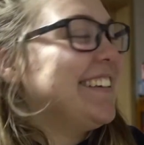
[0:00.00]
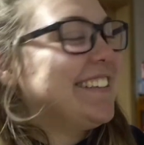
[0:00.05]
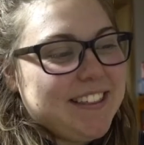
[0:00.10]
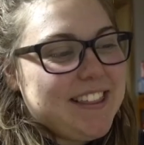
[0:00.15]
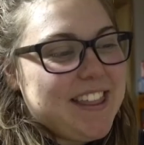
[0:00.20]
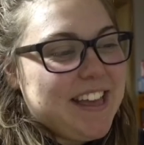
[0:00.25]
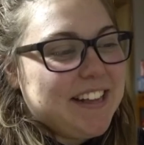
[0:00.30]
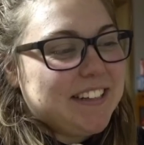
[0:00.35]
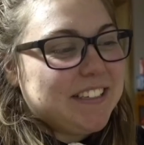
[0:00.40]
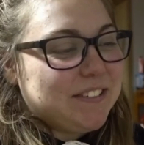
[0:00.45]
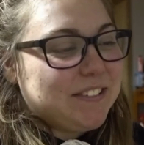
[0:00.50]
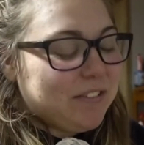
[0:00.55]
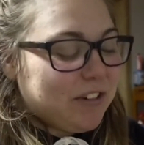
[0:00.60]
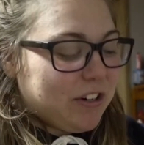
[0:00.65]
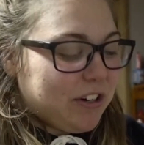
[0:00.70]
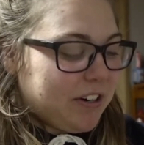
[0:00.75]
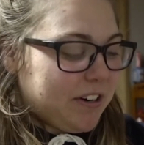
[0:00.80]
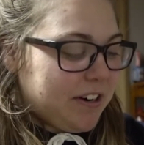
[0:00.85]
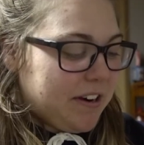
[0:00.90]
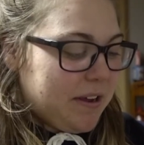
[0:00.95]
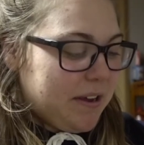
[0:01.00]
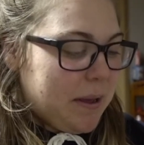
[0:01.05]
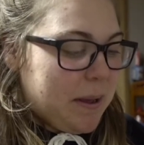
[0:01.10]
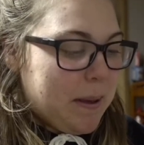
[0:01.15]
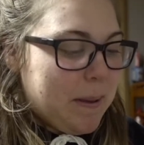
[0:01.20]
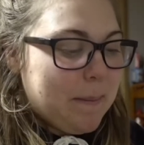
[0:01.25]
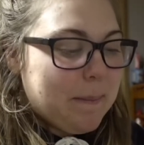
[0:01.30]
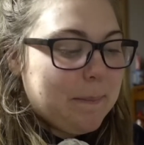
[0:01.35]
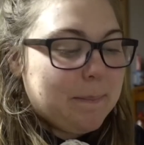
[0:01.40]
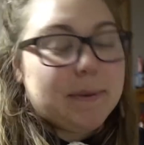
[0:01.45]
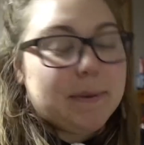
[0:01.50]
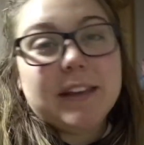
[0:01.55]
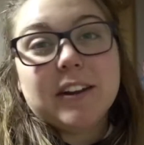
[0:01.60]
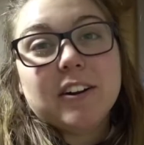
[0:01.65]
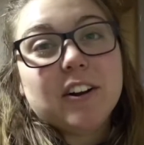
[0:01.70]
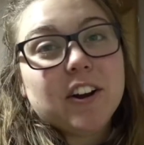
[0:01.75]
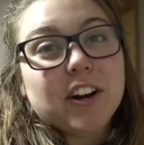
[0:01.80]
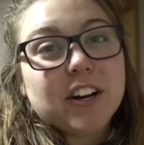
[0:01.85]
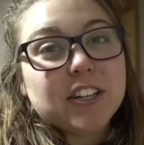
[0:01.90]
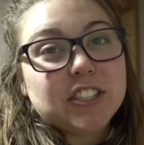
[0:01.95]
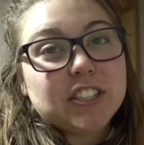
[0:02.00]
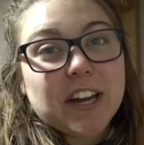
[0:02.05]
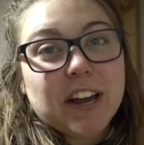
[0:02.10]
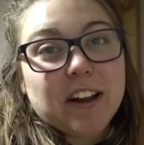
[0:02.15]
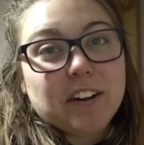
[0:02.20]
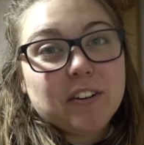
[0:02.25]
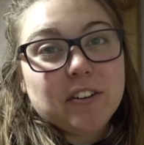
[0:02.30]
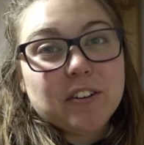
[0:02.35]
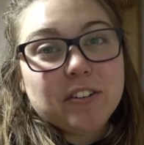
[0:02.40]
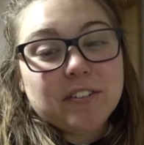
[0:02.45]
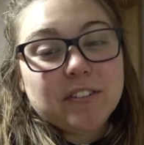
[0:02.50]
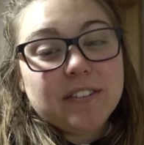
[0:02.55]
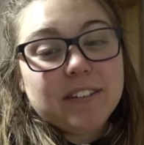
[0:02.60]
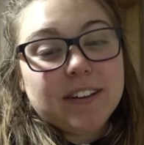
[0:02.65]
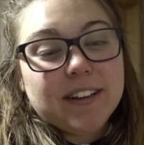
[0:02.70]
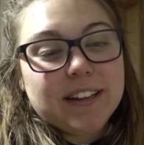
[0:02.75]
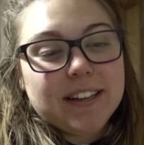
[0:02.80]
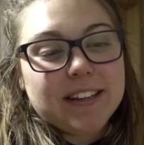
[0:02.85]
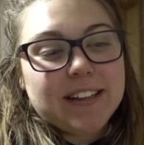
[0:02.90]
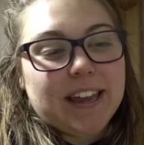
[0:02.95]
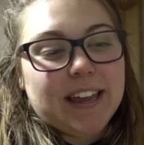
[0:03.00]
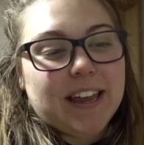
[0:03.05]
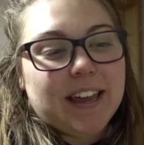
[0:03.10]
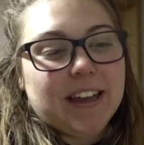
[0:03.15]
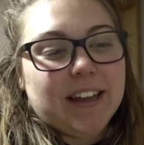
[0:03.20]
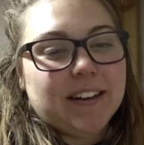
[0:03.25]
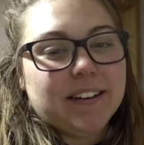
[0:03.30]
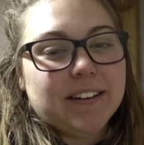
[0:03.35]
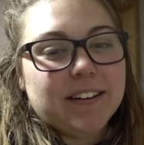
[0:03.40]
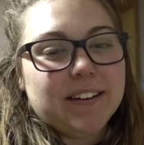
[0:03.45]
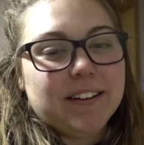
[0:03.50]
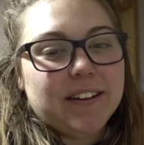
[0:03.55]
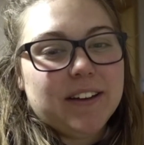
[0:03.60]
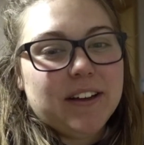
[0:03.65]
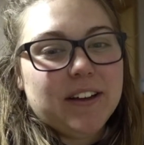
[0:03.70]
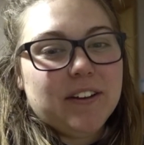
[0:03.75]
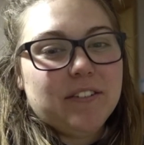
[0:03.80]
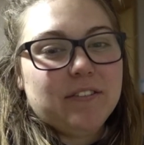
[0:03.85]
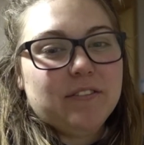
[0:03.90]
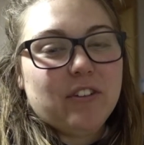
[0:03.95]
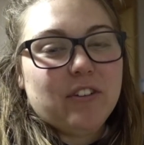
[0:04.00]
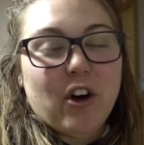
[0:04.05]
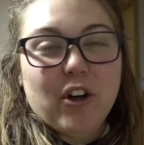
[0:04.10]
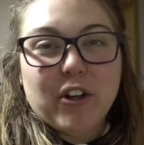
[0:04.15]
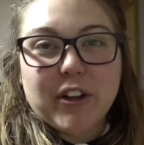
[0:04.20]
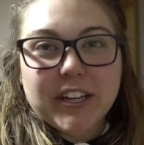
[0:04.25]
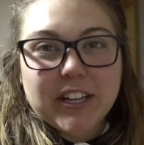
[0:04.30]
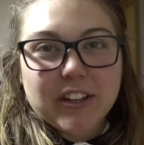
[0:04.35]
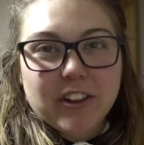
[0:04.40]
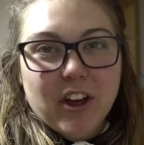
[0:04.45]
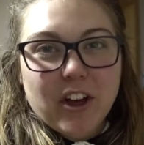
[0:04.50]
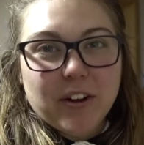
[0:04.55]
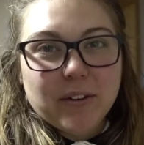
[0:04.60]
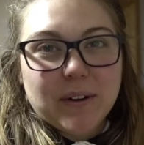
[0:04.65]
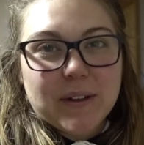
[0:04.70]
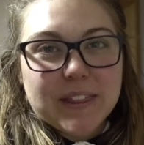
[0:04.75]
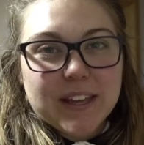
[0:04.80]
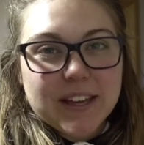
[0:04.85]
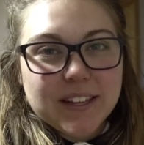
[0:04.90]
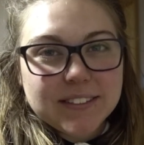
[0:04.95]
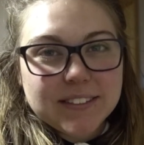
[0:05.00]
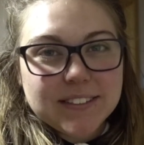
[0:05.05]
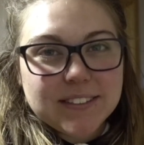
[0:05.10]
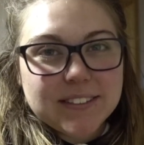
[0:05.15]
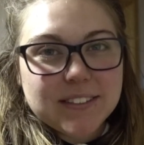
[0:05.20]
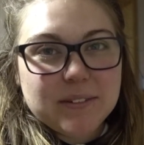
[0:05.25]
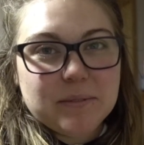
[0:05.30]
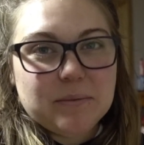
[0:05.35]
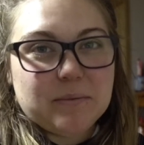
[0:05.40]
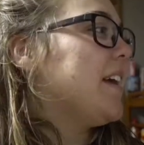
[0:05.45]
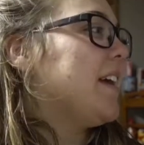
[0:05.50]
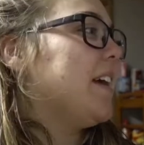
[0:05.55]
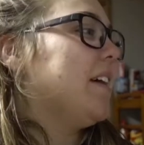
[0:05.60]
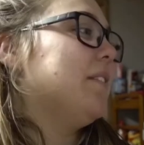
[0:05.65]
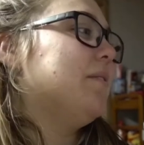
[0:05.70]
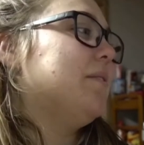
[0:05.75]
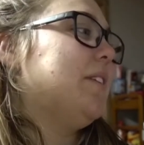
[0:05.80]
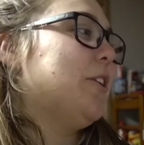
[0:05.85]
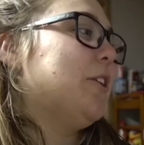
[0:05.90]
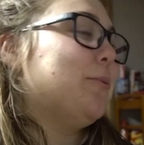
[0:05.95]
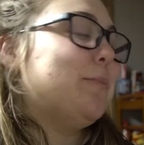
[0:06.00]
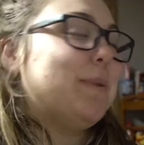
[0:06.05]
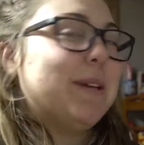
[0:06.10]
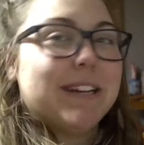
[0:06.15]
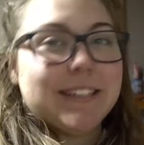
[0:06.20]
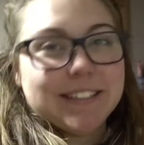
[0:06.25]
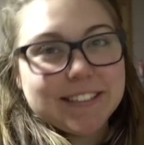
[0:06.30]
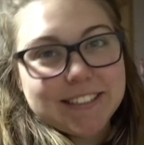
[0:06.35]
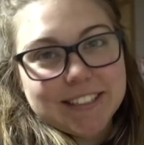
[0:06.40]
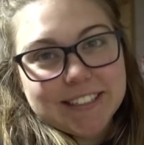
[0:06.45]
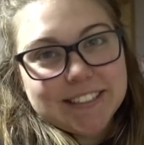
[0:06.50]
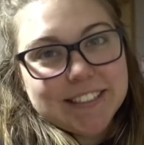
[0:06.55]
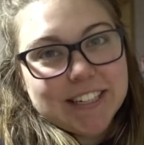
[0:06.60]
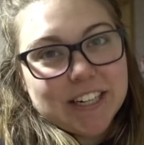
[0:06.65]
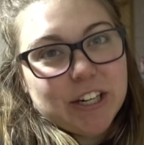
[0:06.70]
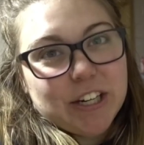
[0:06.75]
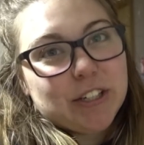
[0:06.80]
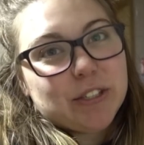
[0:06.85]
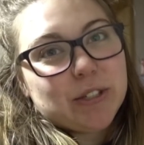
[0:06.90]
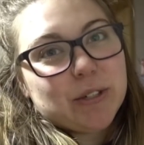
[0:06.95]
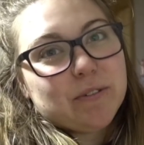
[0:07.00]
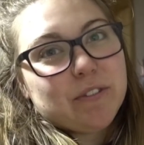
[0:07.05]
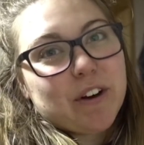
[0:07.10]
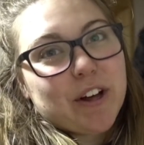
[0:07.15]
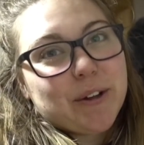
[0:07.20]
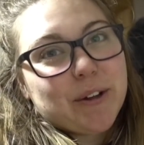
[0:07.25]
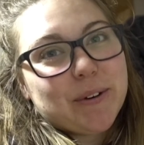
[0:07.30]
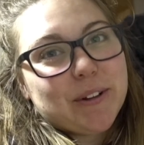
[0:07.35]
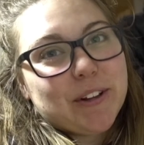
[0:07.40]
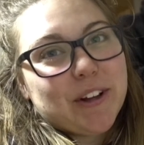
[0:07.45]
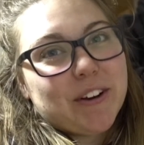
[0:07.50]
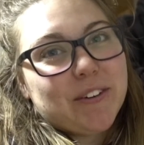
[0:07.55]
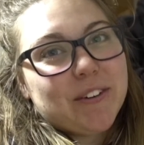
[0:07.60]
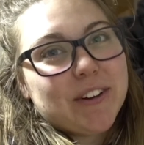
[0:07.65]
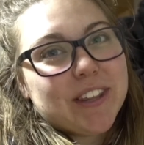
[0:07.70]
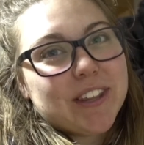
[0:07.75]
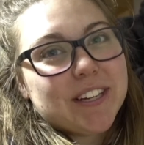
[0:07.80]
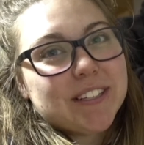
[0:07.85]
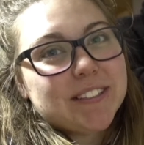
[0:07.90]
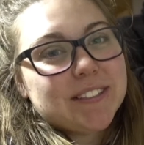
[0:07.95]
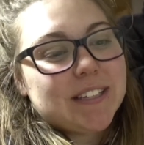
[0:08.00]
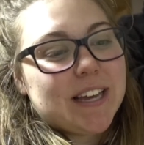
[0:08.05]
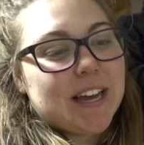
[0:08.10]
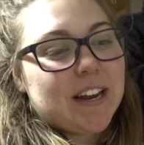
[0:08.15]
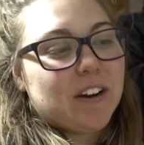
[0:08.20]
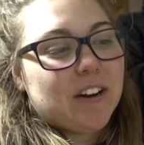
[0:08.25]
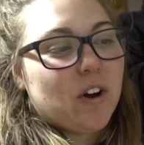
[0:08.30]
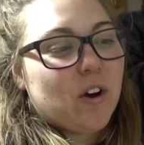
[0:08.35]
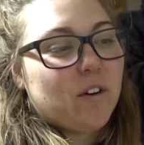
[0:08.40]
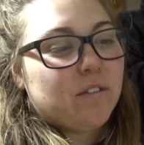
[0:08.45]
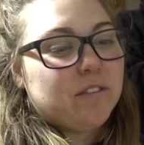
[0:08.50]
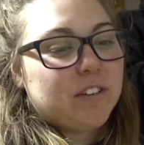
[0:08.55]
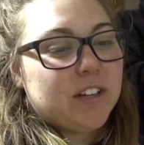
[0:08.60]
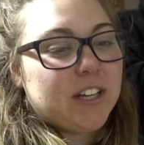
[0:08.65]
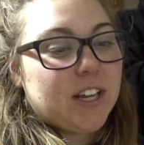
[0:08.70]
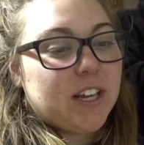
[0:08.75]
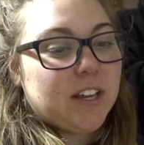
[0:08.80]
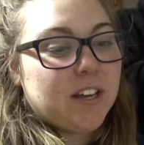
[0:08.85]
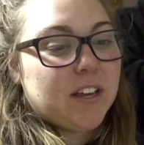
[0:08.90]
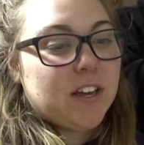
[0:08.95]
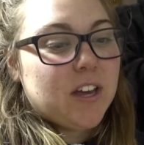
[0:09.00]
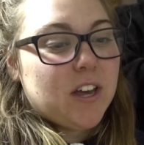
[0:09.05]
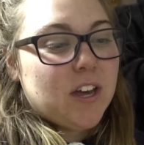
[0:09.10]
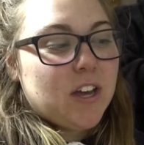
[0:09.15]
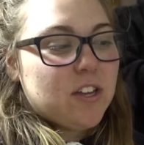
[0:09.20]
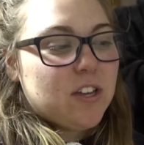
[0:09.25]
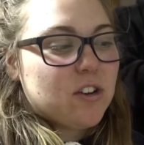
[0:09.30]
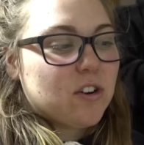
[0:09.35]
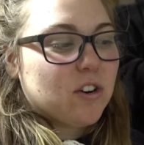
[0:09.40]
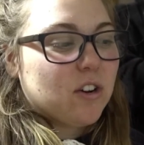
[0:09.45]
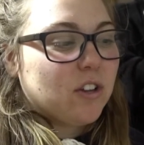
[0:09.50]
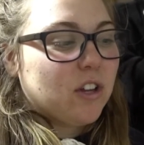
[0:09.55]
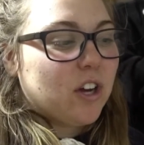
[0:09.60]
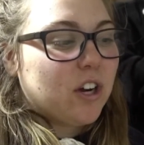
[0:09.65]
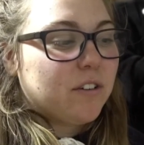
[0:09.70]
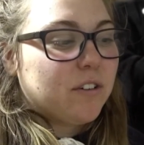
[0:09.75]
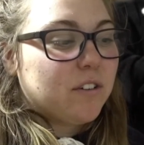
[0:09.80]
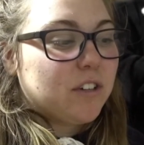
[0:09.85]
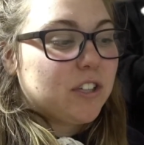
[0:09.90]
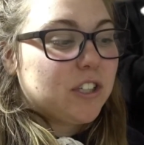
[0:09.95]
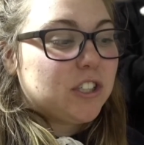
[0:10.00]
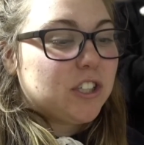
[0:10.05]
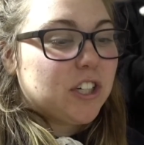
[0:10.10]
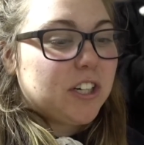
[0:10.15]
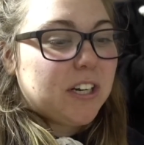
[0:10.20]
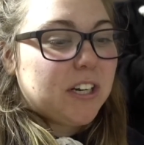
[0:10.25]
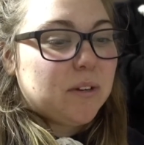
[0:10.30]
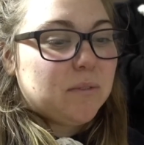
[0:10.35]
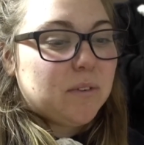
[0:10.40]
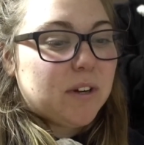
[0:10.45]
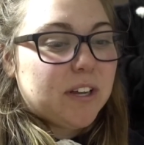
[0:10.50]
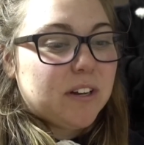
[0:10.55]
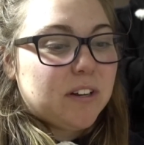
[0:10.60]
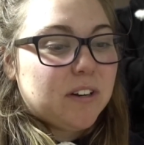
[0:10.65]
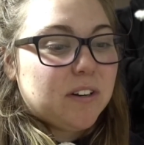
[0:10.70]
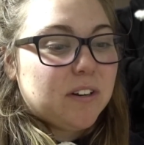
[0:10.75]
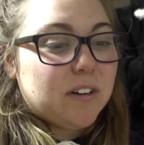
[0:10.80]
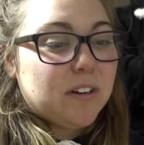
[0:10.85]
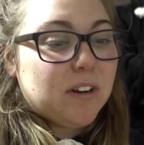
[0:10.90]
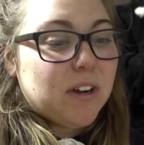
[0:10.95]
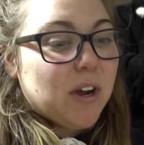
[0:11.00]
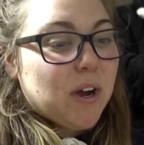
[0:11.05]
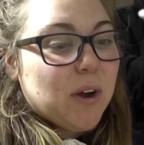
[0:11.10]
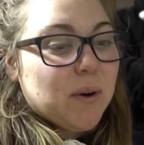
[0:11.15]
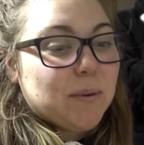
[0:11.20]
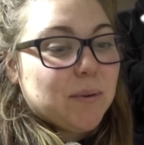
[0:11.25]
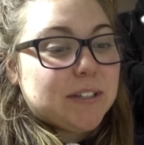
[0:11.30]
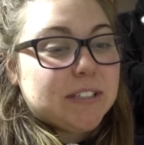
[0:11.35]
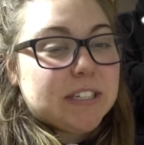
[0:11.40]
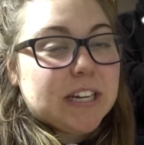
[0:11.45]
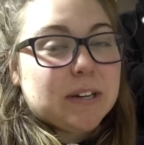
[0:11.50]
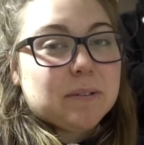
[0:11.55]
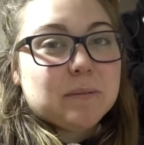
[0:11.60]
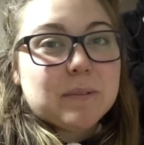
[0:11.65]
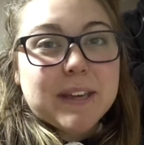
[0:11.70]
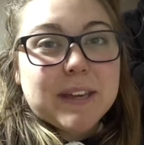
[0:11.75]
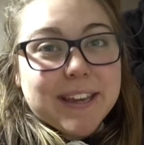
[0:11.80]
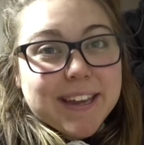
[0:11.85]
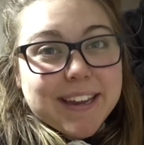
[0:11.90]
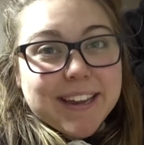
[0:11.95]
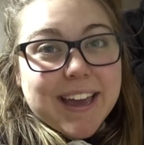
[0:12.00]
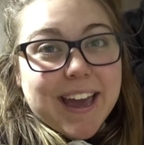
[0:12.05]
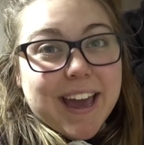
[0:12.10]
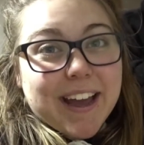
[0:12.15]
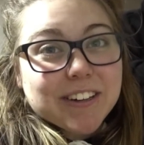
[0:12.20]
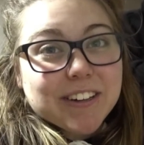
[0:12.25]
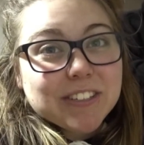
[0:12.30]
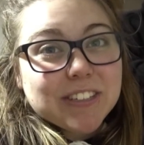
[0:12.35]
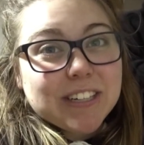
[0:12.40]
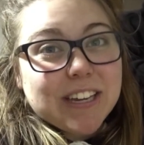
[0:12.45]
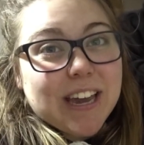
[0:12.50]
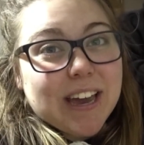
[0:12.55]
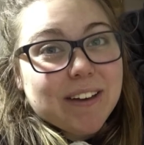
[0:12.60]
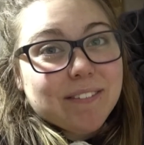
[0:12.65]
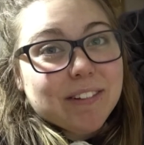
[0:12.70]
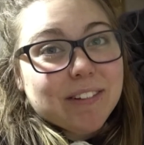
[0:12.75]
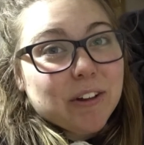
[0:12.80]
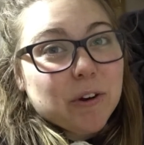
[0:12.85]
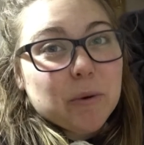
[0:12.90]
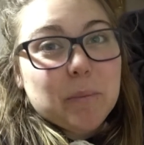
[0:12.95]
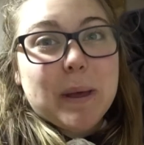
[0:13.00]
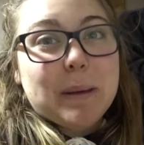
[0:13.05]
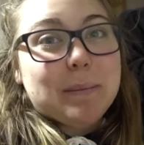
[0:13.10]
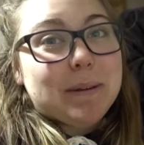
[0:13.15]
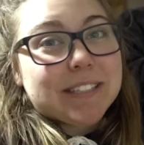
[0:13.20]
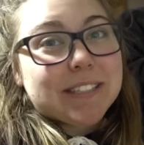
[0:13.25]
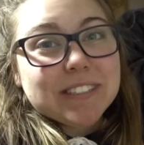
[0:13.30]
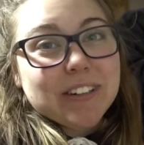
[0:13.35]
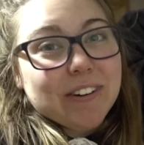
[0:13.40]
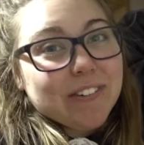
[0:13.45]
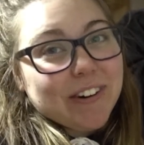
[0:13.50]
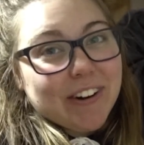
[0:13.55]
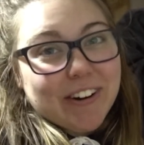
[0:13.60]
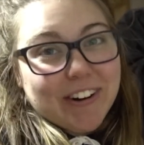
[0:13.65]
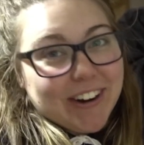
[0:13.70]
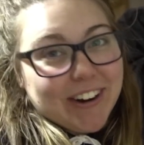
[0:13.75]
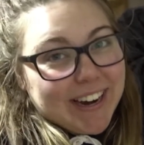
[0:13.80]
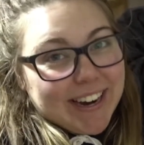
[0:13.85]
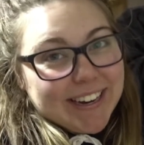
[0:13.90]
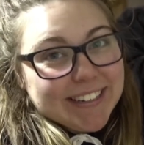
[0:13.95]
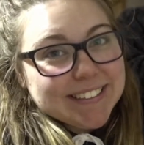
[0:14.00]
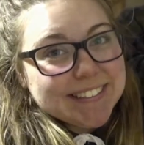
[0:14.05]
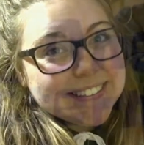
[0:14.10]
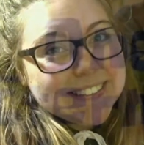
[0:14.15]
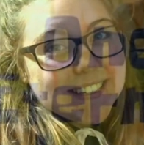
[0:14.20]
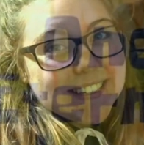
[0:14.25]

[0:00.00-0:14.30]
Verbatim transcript: thanks for being on our channel and following along with us, and we hope you guys continue to follow along with us, and hopefully you're along for the journey when one day we actually have a little baby Stone on our hands.